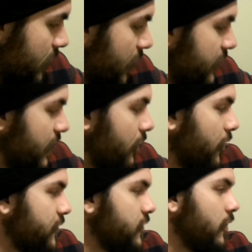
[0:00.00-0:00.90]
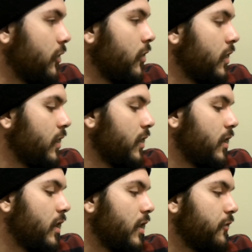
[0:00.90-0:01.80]
And then also
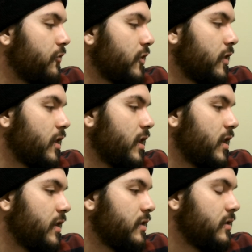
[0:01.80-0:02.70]
for